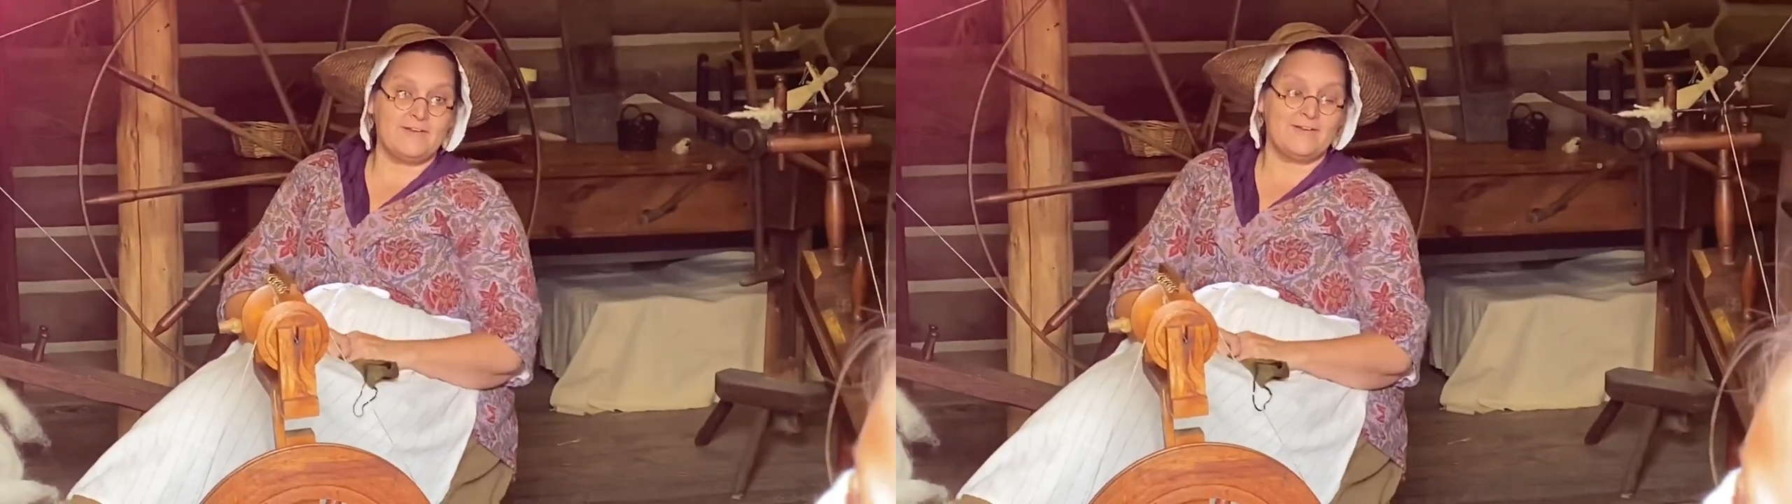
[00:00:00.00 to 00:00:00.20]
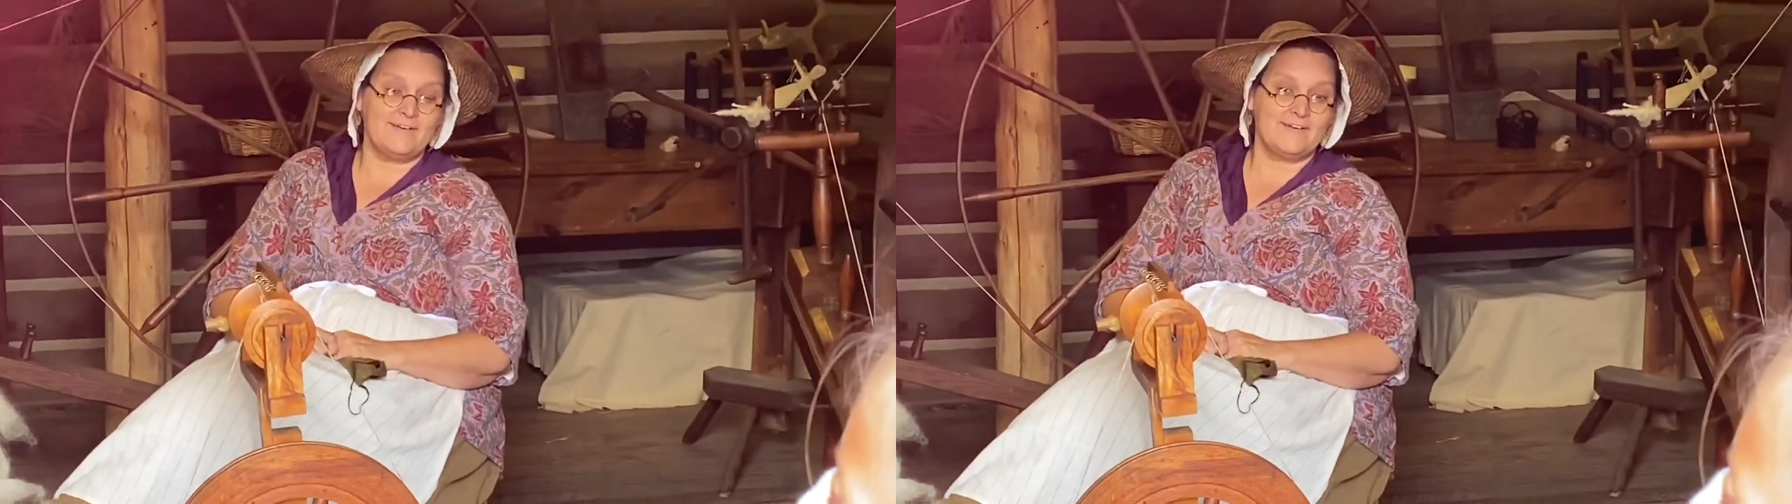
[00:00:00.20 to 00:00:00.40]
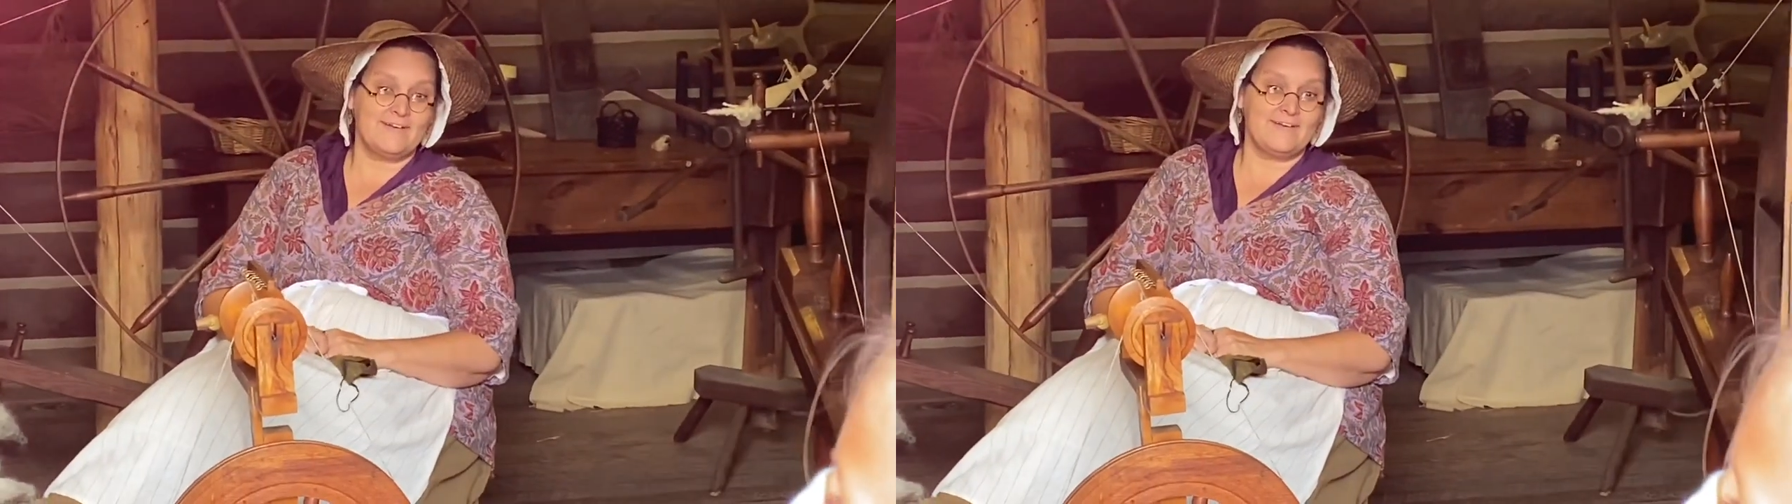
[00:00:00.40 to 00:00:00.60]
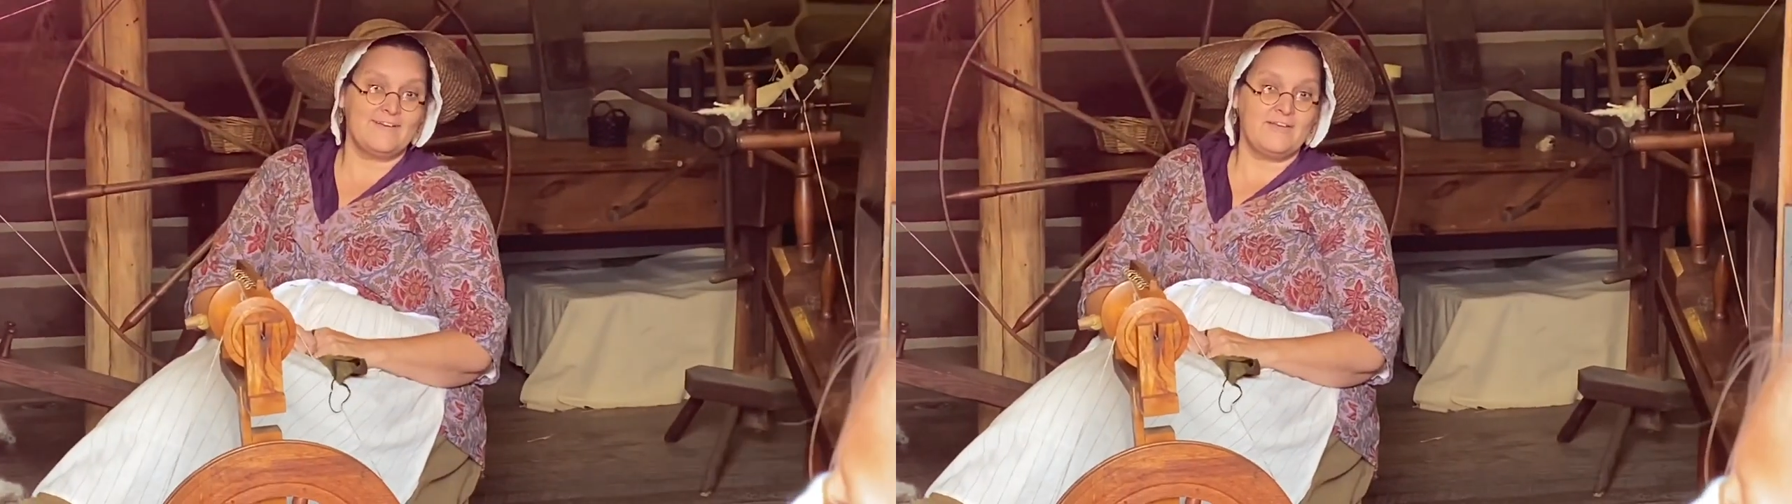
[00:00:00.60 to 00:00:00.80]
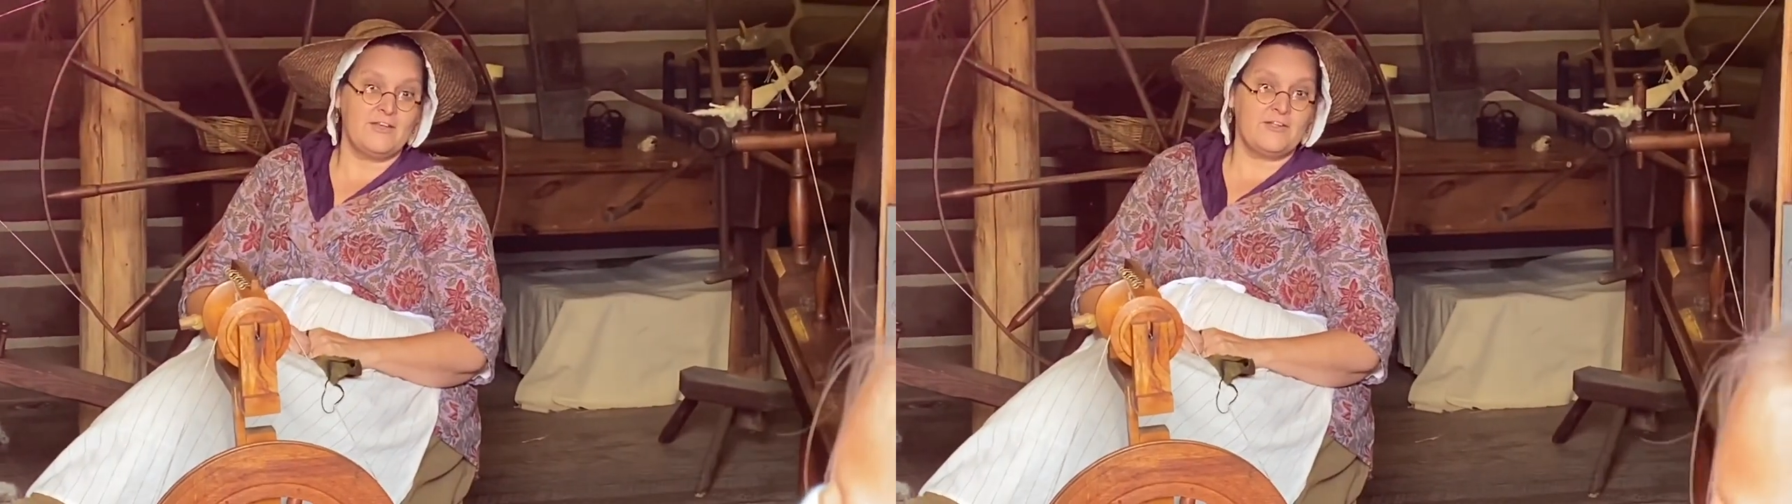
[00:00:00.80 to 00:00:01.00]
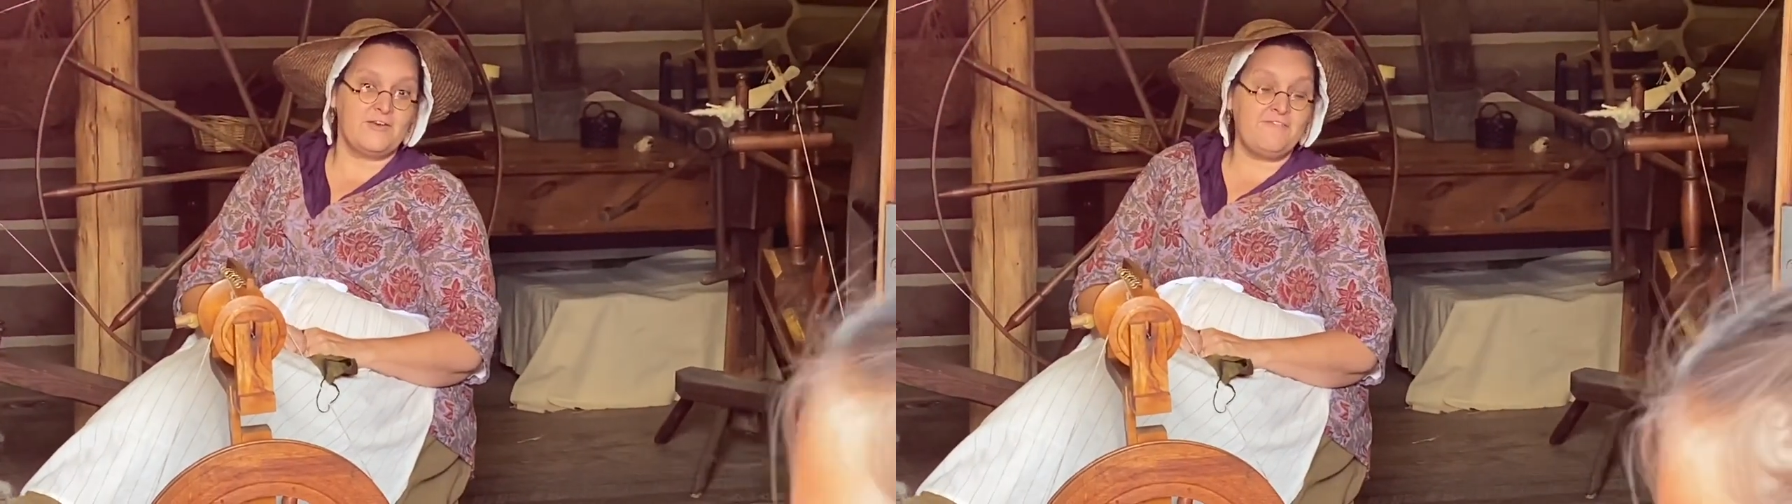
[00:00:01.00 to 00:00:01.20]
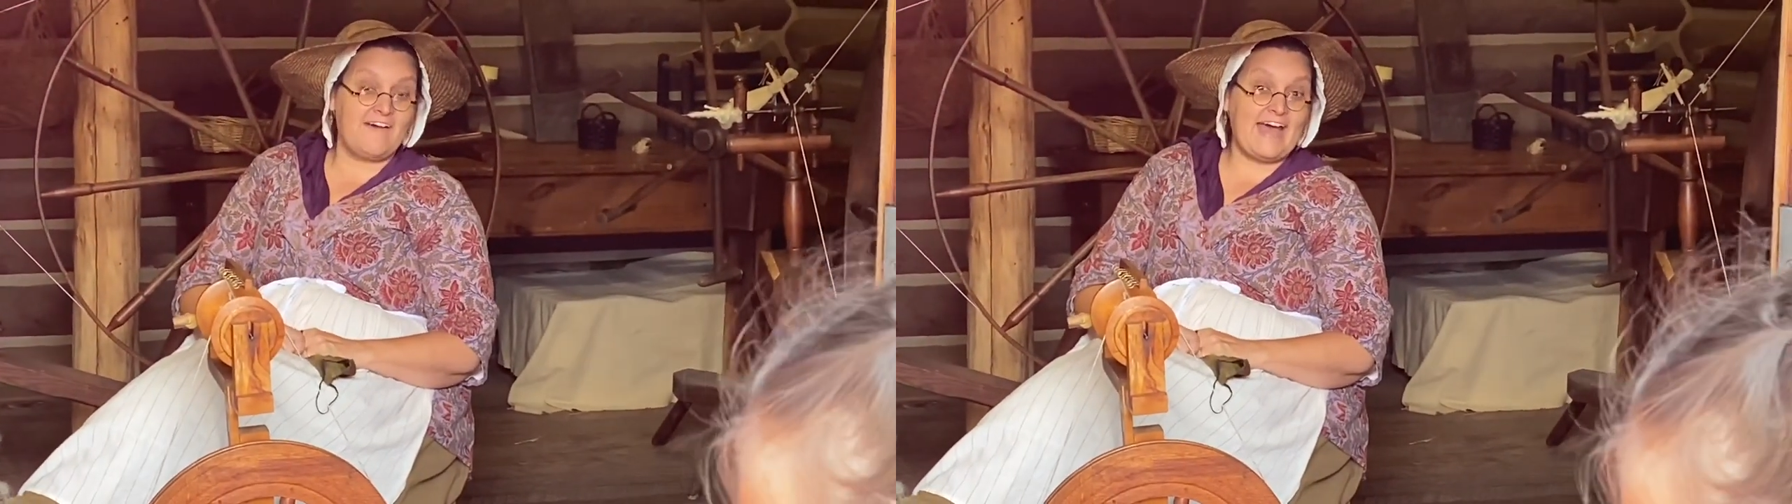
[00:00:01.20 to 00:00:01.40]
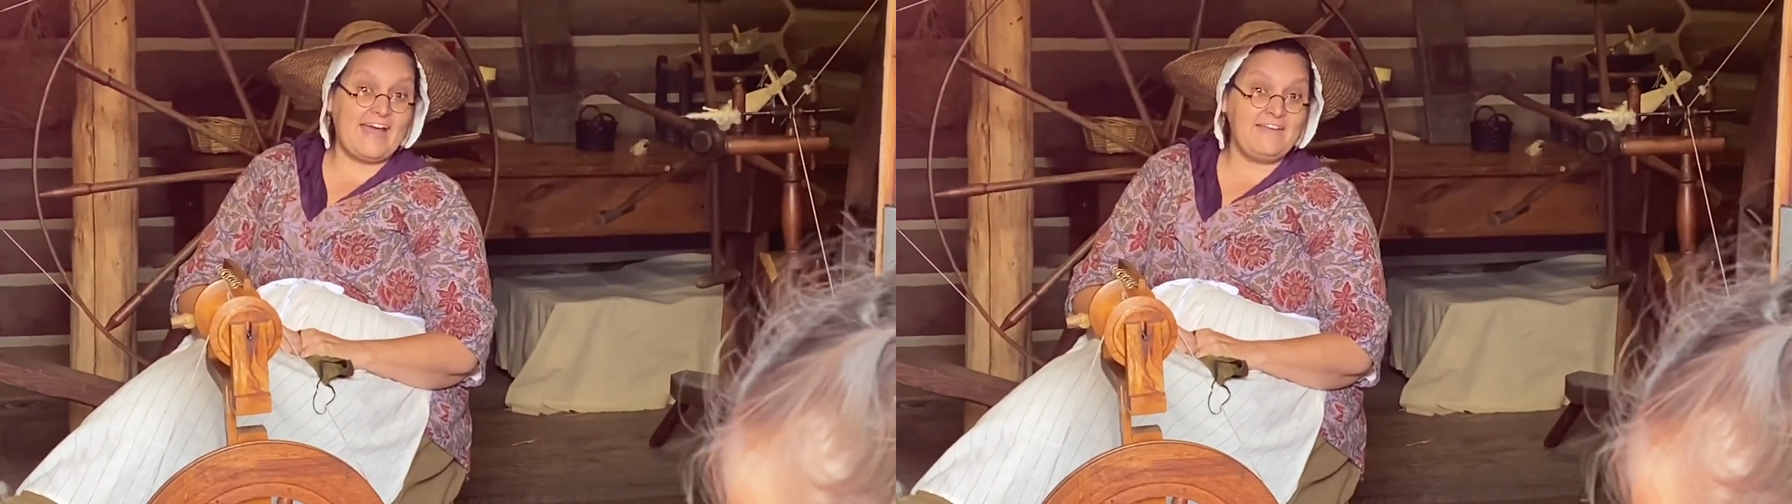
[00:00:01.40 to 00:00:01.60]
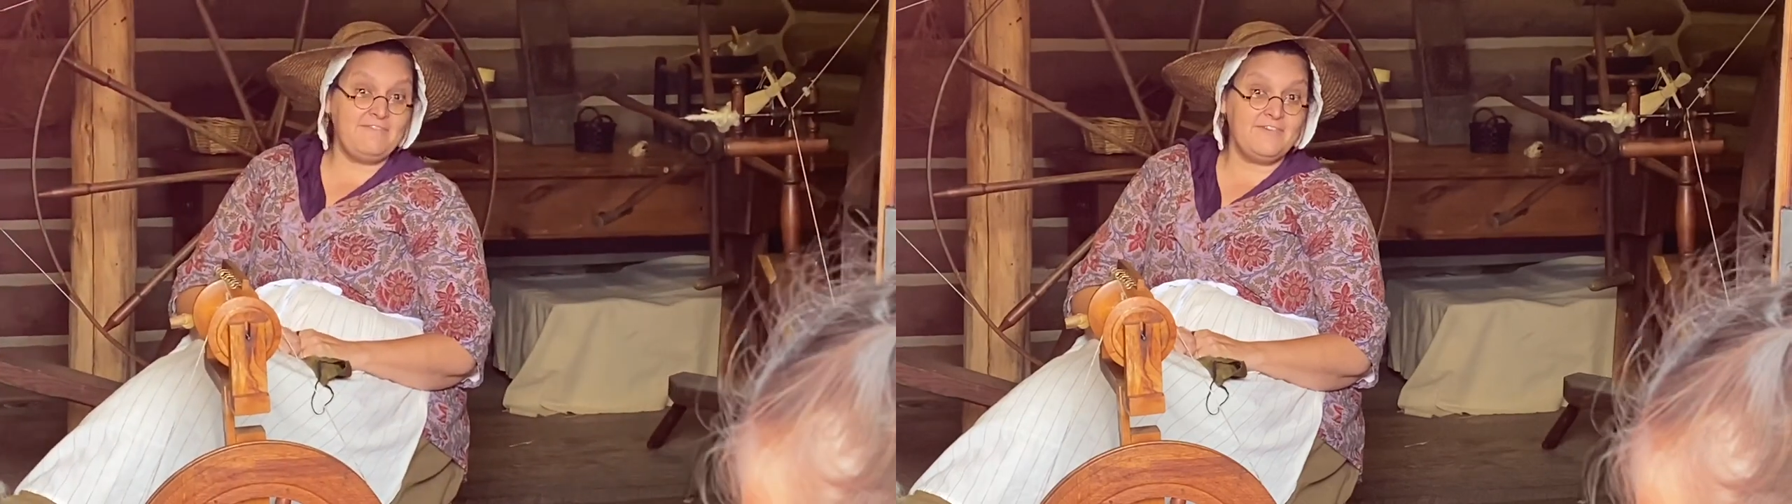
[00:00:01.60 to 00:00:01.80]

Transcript: Five. You're five?